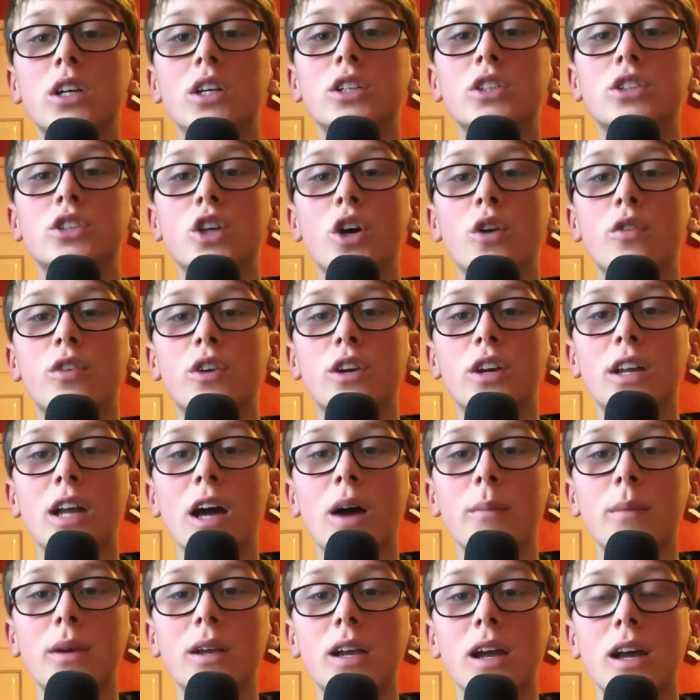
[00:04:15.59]
So if you could
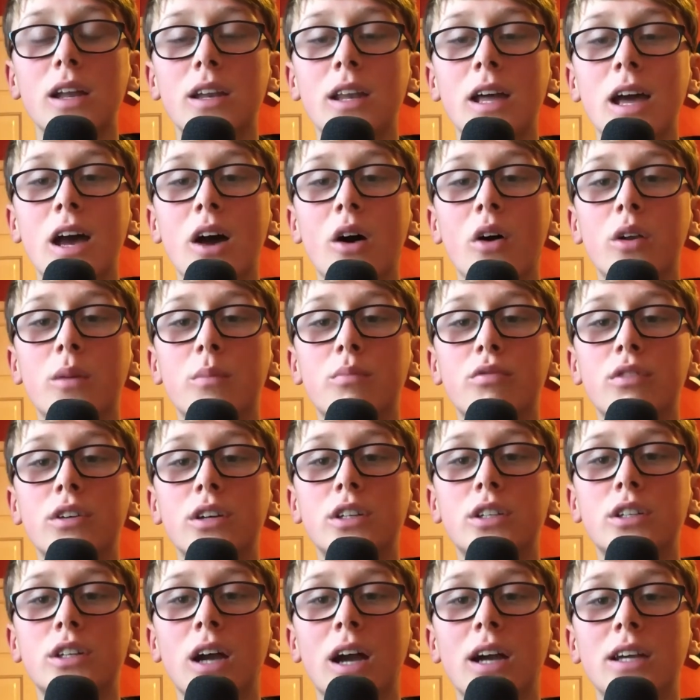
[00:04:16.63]
help me get there, I'd
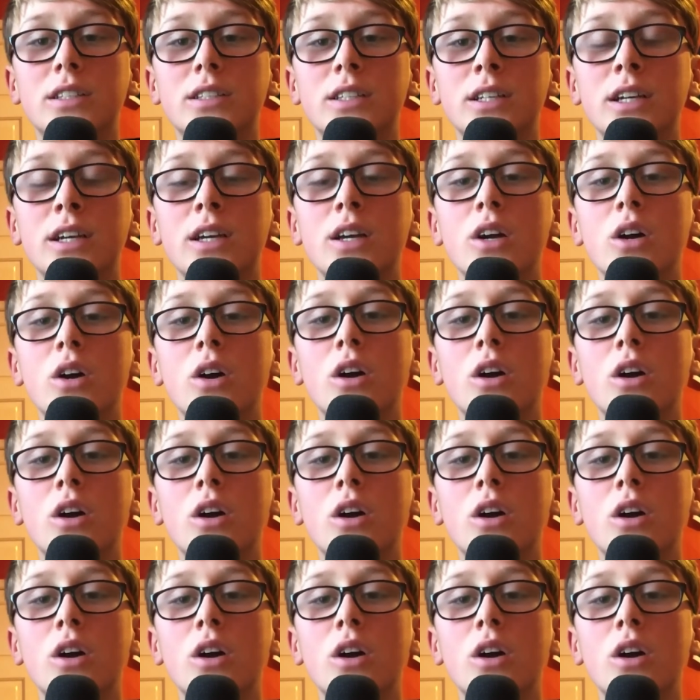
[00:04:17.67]
appreciate it.